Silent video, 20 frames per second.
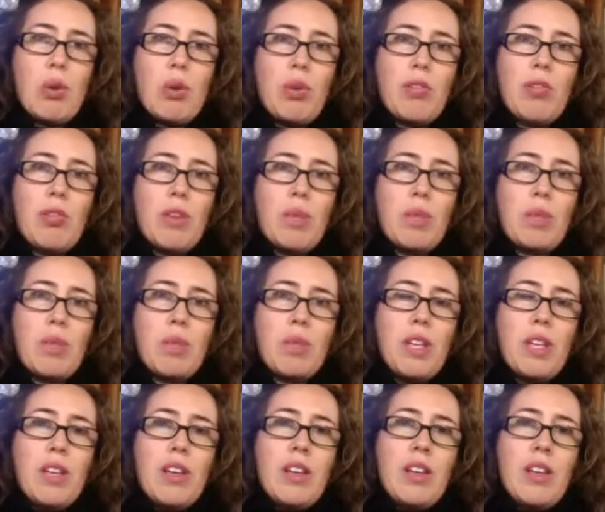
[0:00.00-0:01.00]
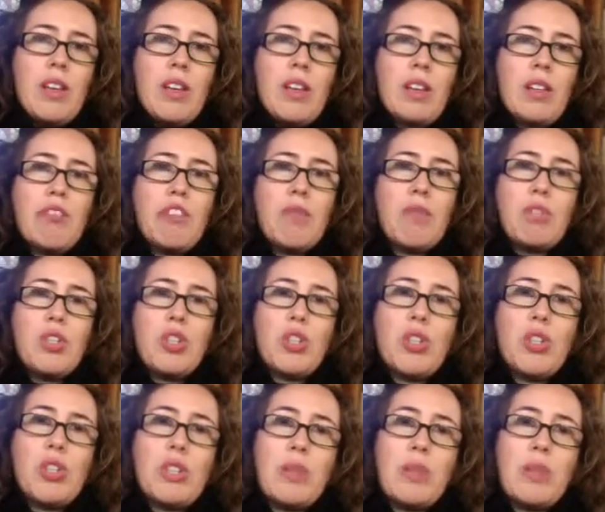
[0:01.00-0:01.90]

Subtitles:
both from, from your